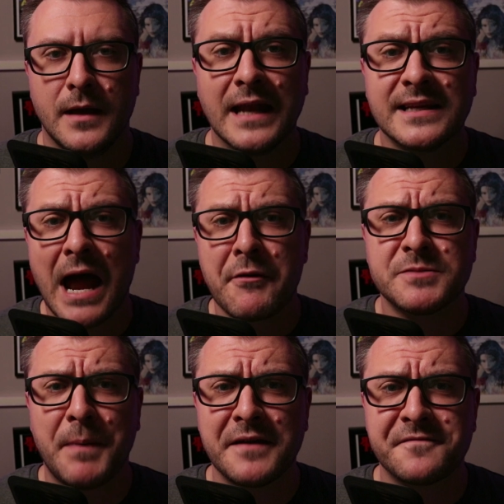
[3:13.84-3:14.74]
In
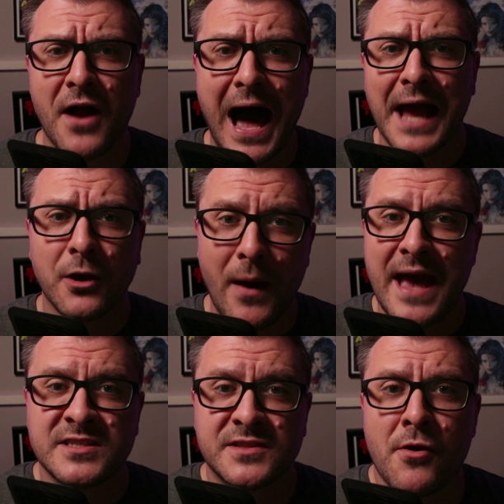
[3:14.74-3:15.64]
GarageBand for
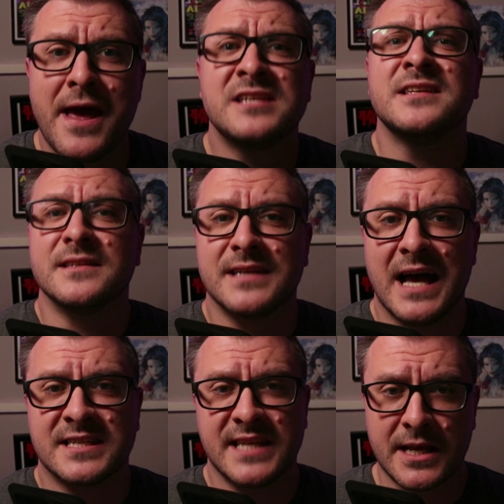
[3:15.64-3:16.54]
iOS, there isn't
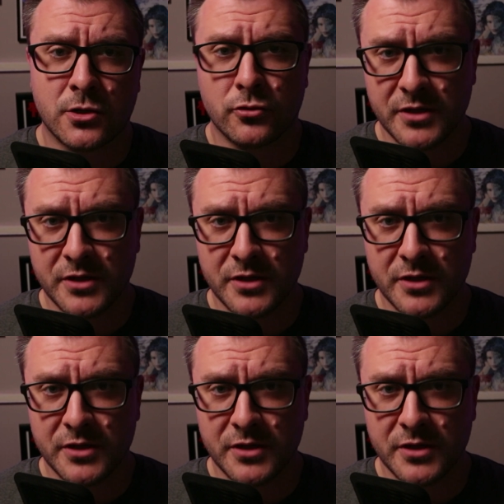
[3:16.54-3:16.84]
a cycle